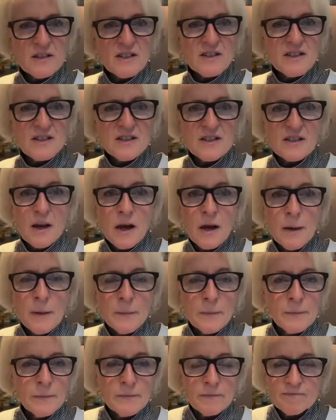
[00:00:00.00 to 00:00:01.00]
This is,
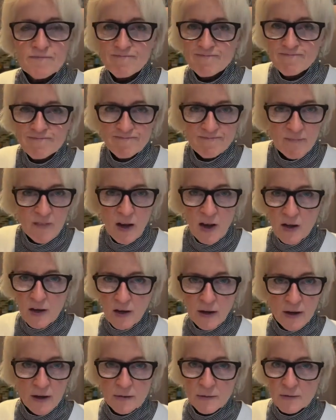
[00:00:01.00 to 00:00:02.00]

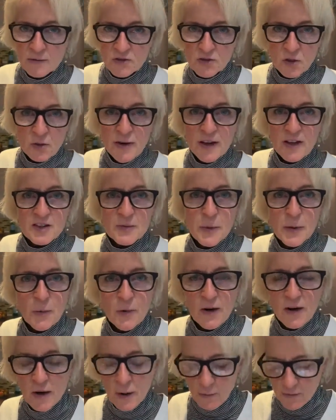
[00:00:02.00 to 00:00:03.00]
don't ask me
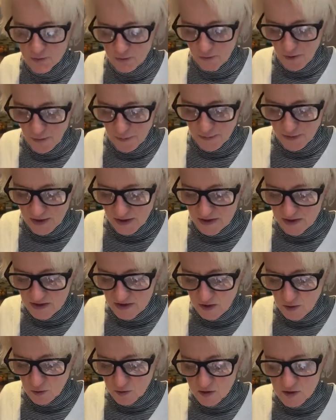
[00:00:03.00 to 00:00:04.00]
where it comes from.
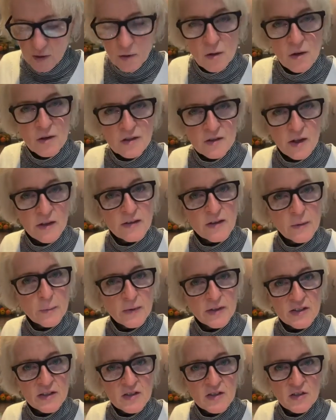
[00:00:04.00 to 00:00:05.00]
It's also a slightly
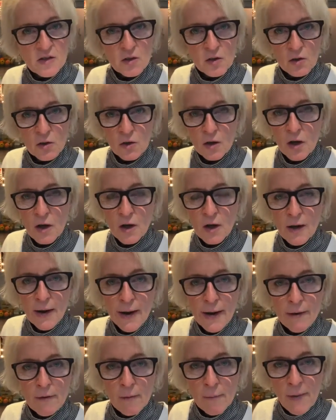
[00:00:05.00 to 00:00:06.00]
medicinal,
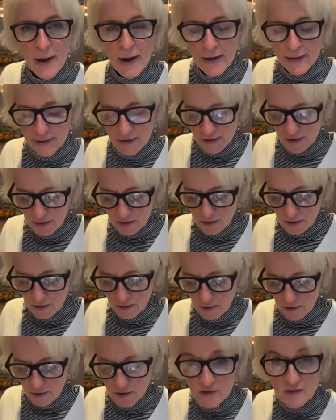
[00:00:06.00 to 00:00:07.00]
aromatic
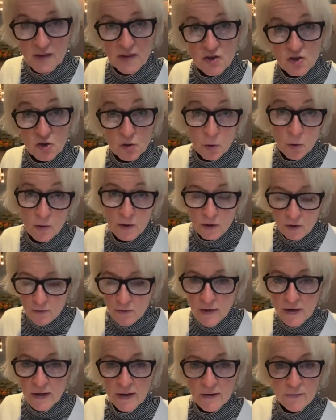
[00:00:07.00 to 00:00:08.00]
essential oil
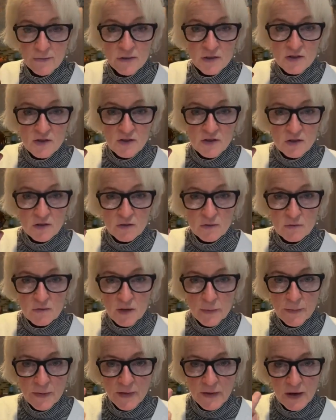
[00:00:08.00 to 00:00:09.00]
that this is
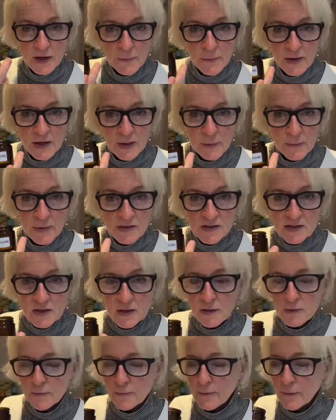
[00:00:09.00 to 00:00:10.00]
something that I made up
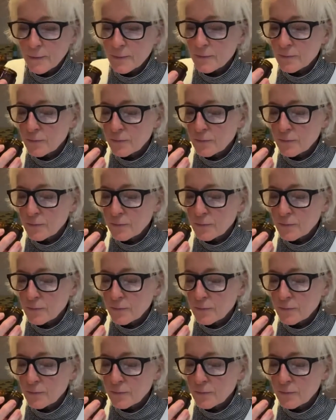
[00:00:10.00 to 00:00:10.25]
myself.